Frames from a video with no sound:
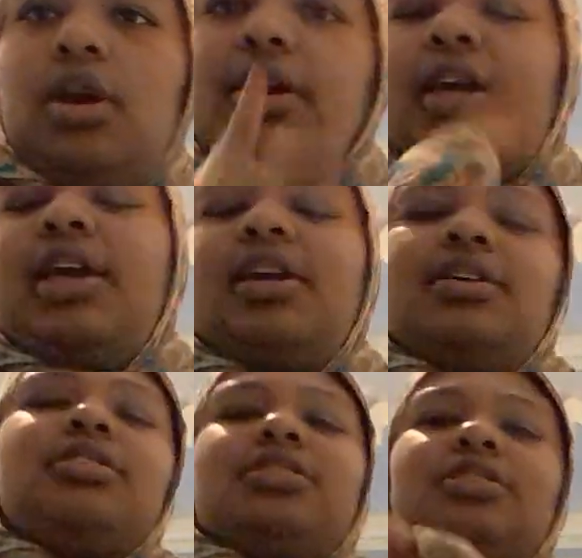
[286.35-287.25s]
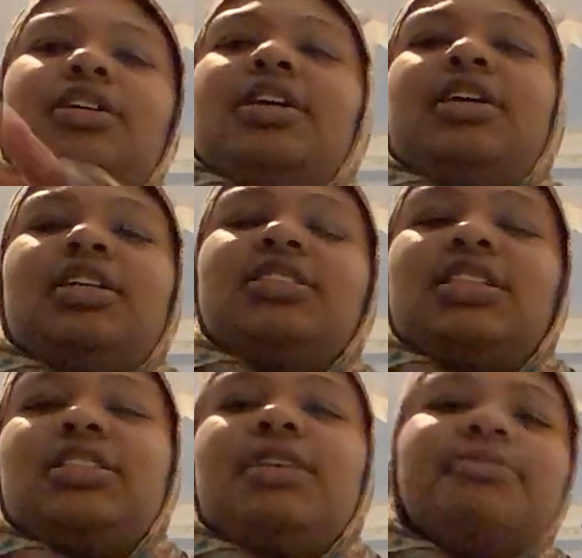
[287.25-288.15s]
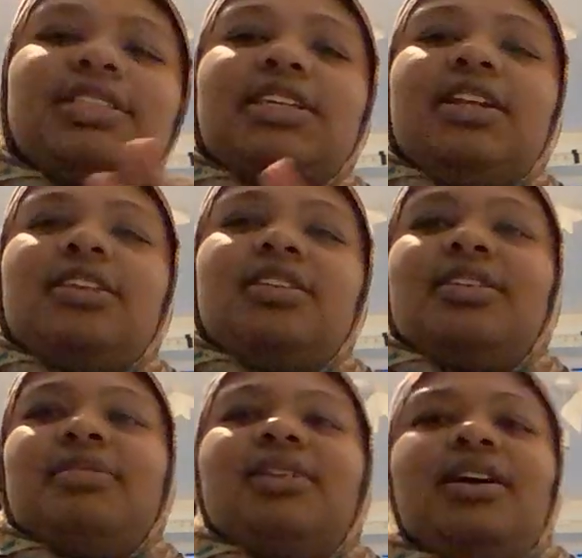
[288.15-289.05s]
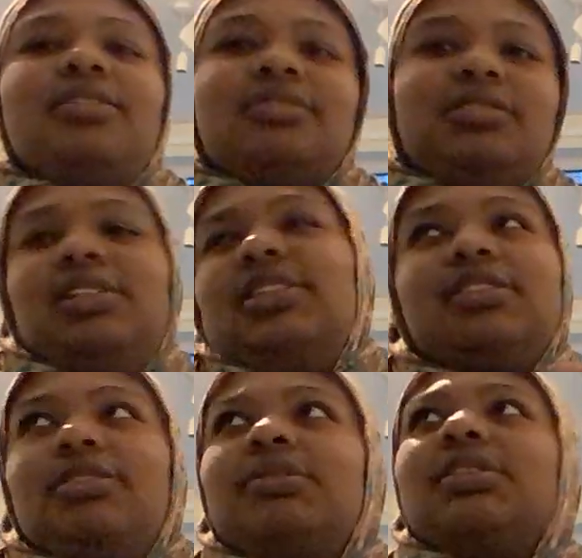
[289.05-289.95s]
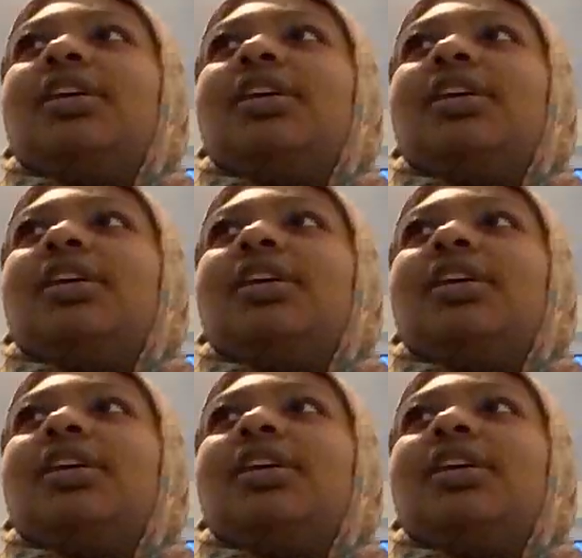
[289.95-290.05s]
okay, sorry, it said 10%, like, let's wrap this